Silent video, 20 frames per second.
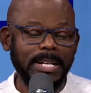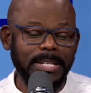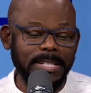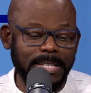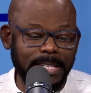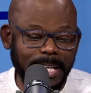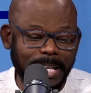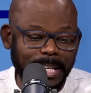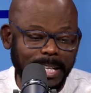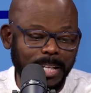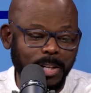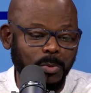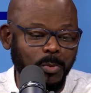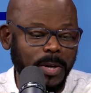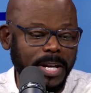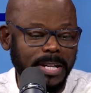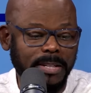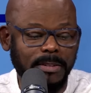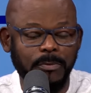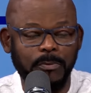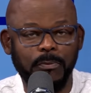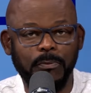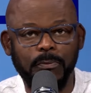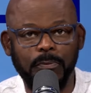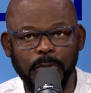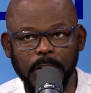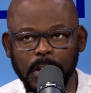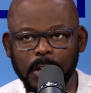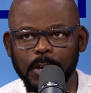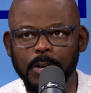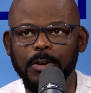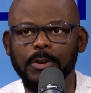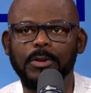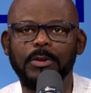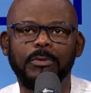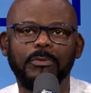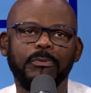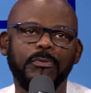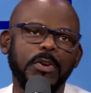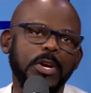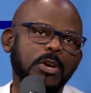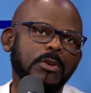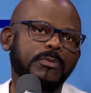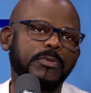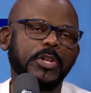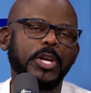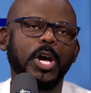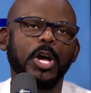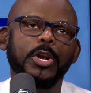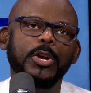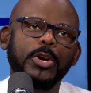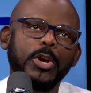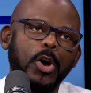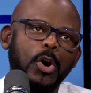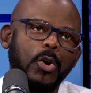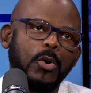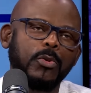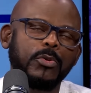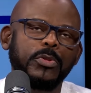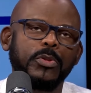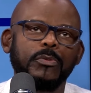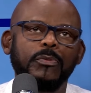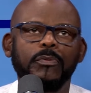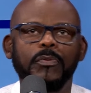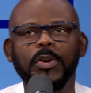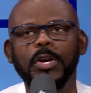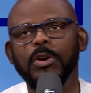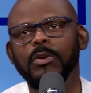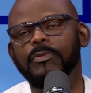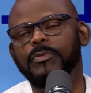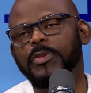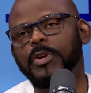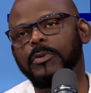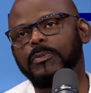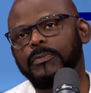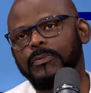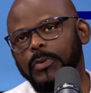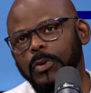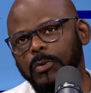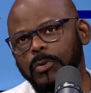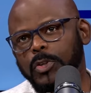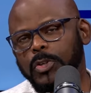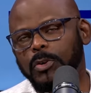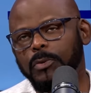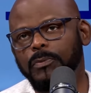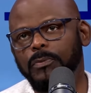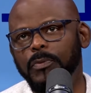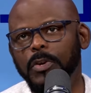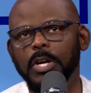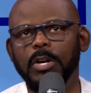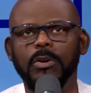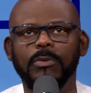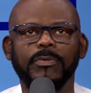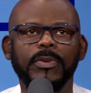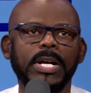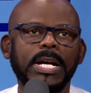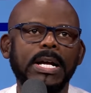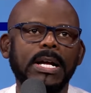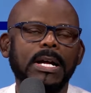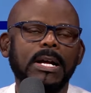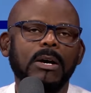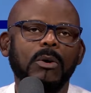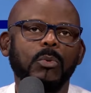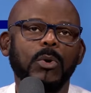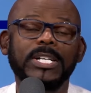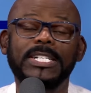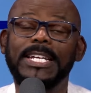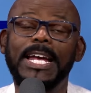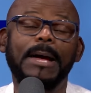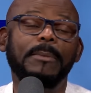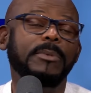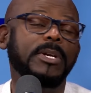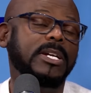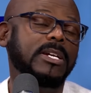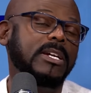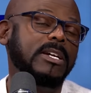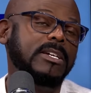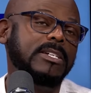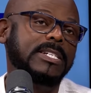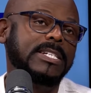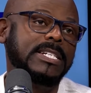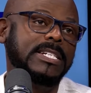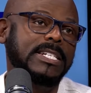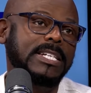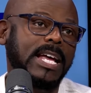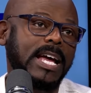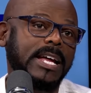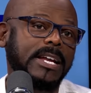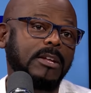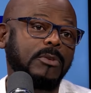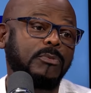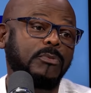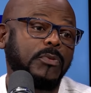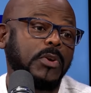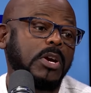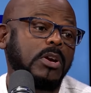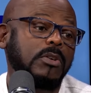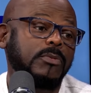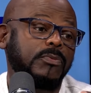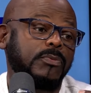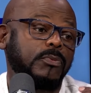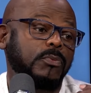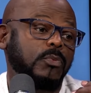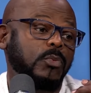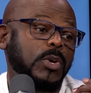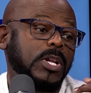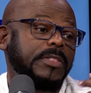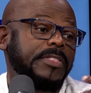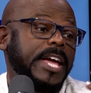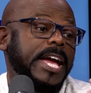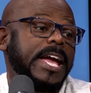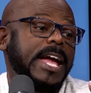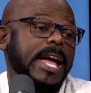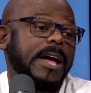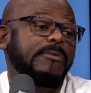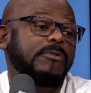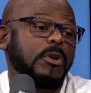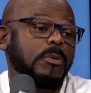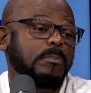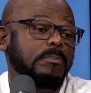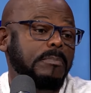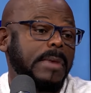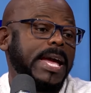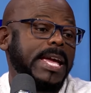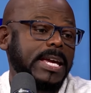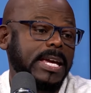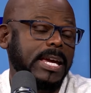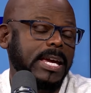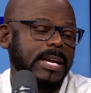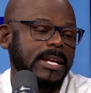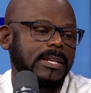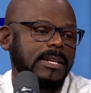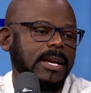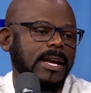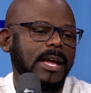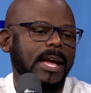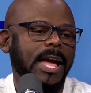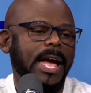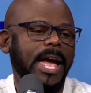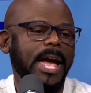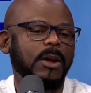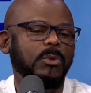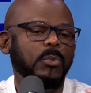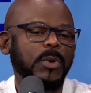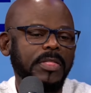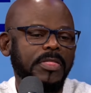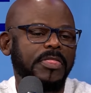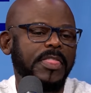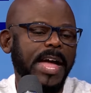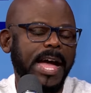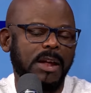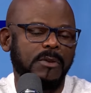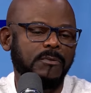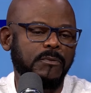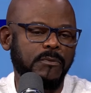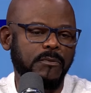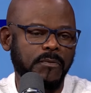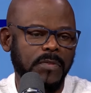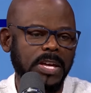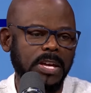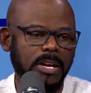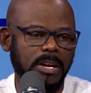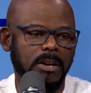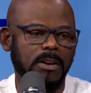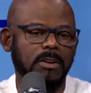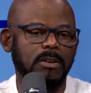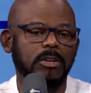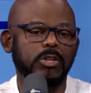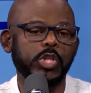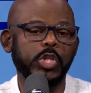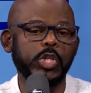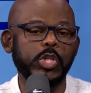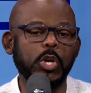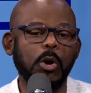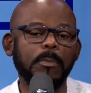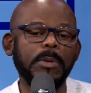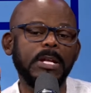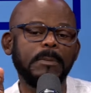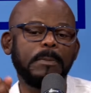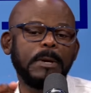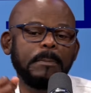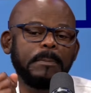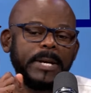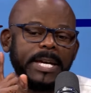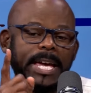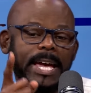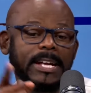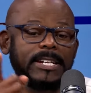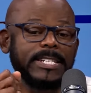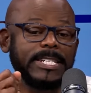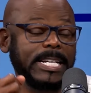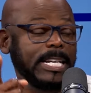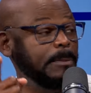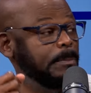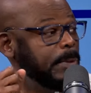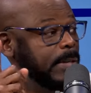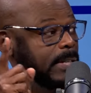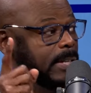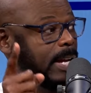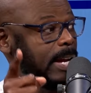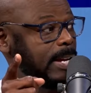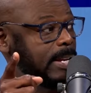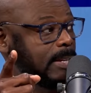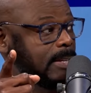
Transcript: dealing uh. with fear, the fear of the unknown, the fear of their future, fear yeah. of what's happening in our society, fear of will they ever make it? Yeah. And with that fear, yeah. so many people can't sleep at night